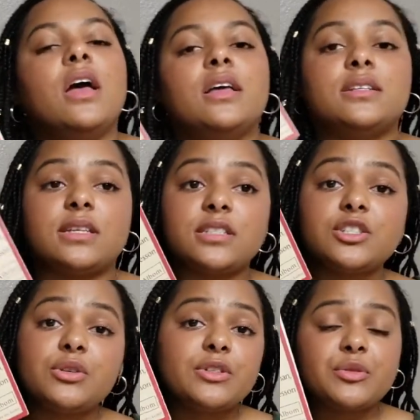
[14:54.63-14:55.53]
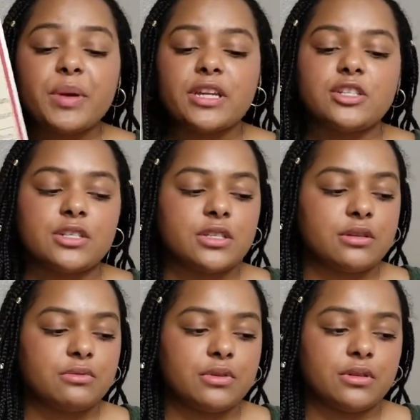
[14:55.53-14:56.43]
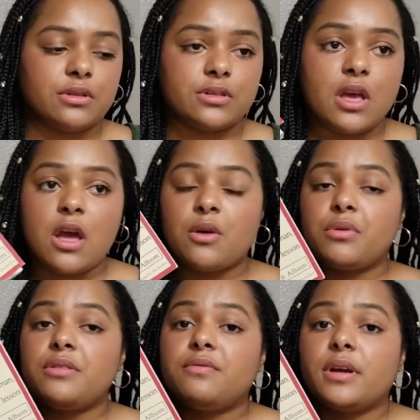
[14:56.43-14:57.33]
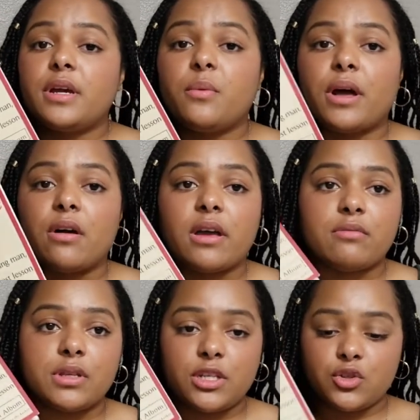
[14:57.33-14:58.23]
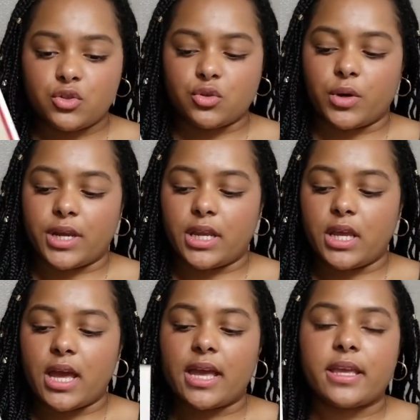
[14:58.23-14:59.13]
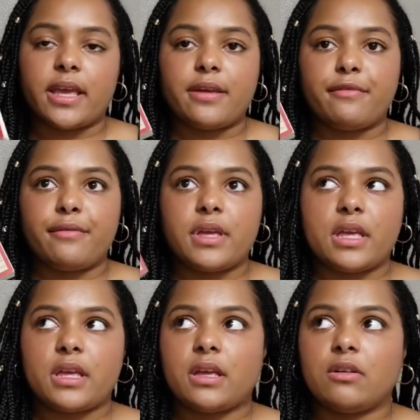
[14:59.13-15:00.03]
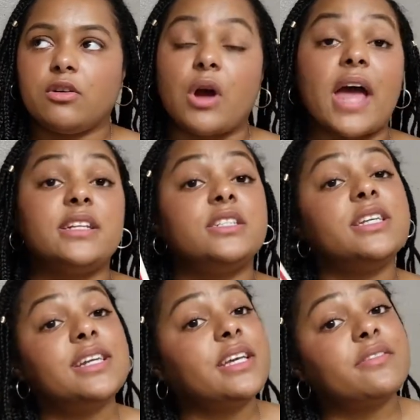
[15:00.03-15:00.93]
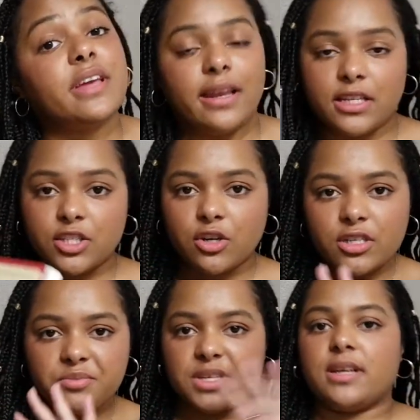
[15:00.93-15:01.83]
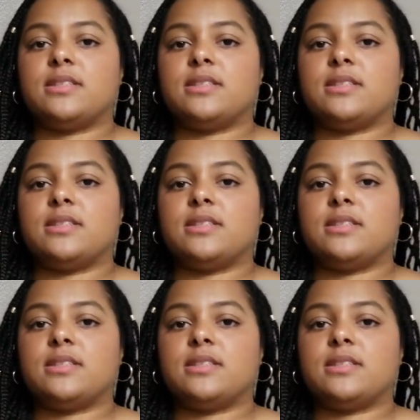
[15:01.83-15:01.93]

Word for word: it's less than 200 pages. It was written very well. I really enjoyed it. I gave it, or I didn't give it any stars because